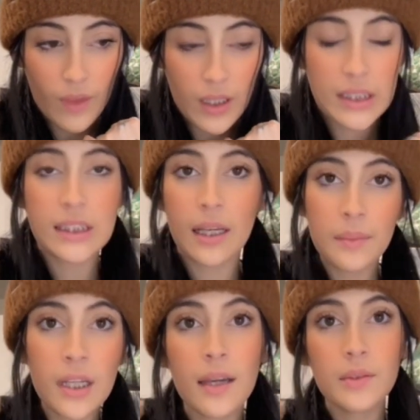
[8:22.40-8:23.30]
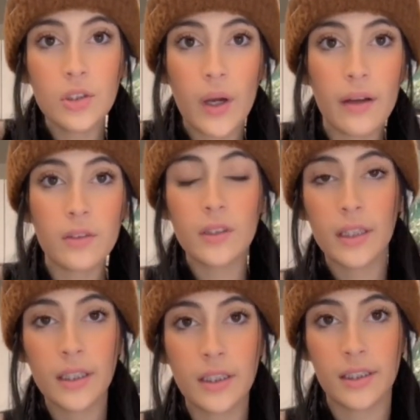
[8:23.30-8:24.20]
Sometimes you have to
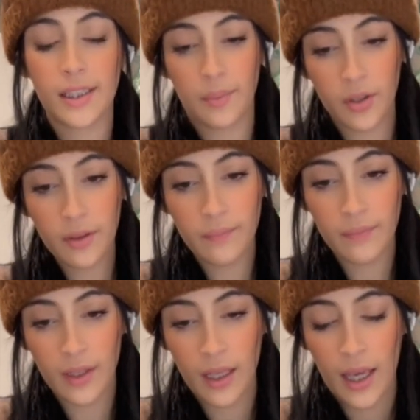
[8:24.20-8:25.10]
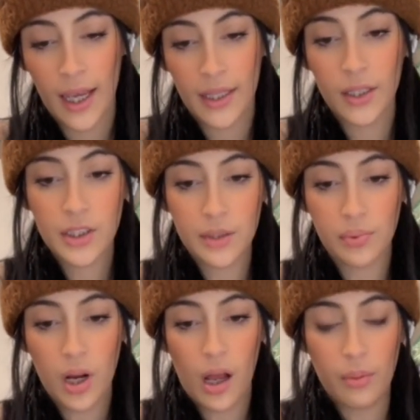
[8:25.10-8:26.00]
let things simmer, and there's a
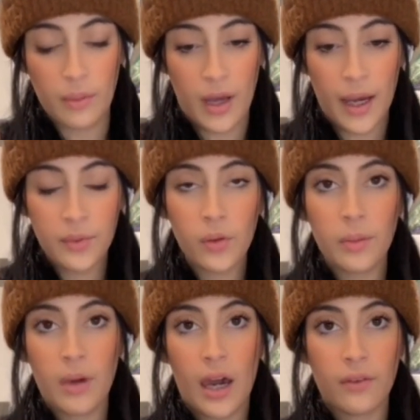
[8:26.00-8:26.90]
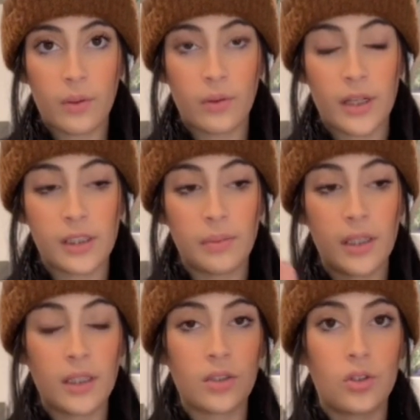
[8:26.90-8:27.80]
problem. I'm going back from the
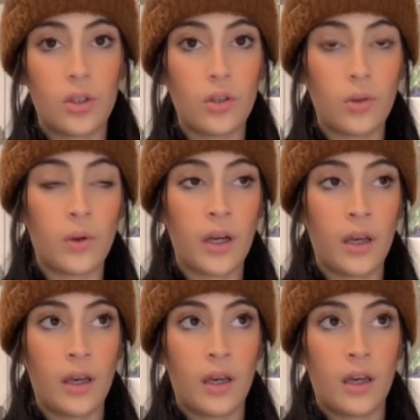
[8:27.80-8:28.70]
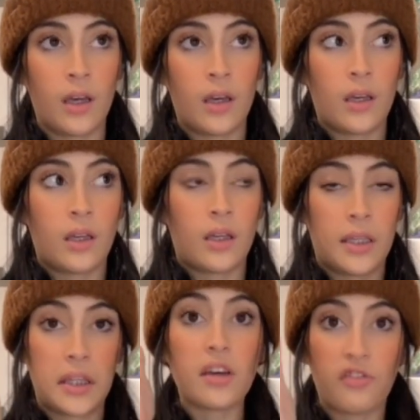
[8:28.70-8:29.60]
recipe to
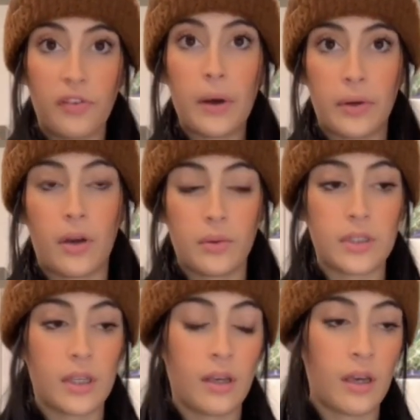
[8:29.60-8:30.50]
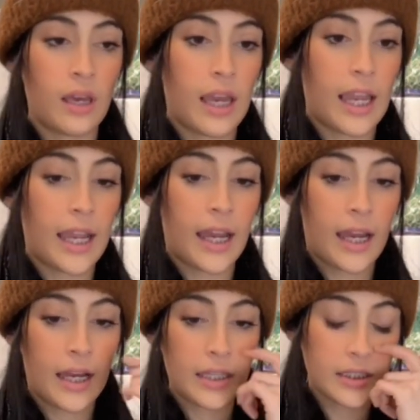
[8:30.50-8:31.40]
the photos,
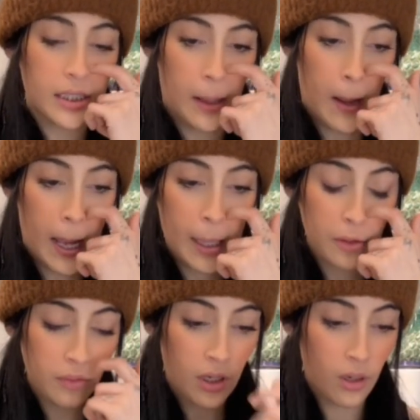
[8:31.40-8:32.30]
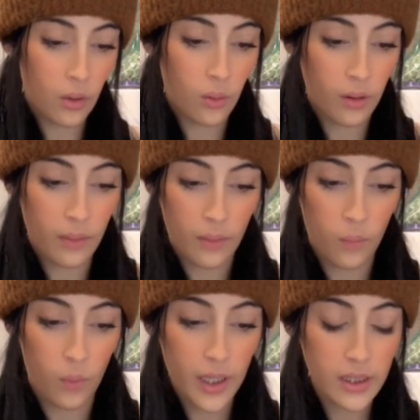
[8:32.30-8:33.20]
and I don't know
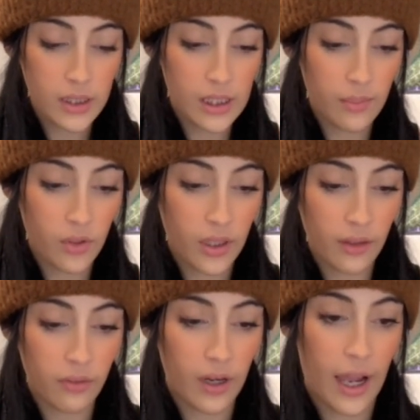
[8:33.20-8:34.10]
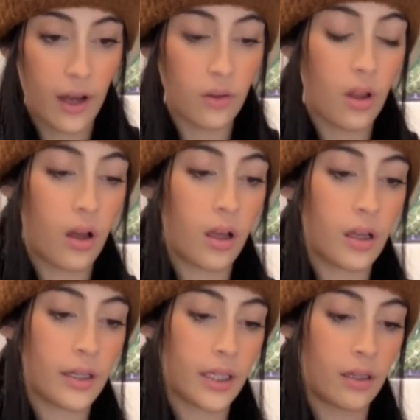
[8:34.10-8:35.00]
what's simmering for how
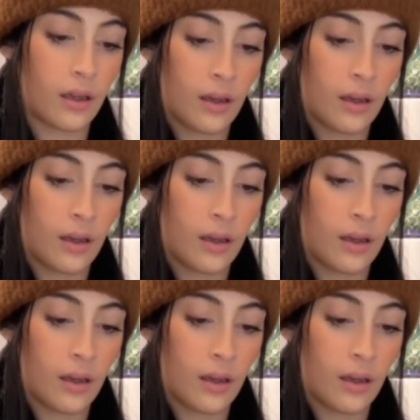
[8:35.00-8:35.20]
long,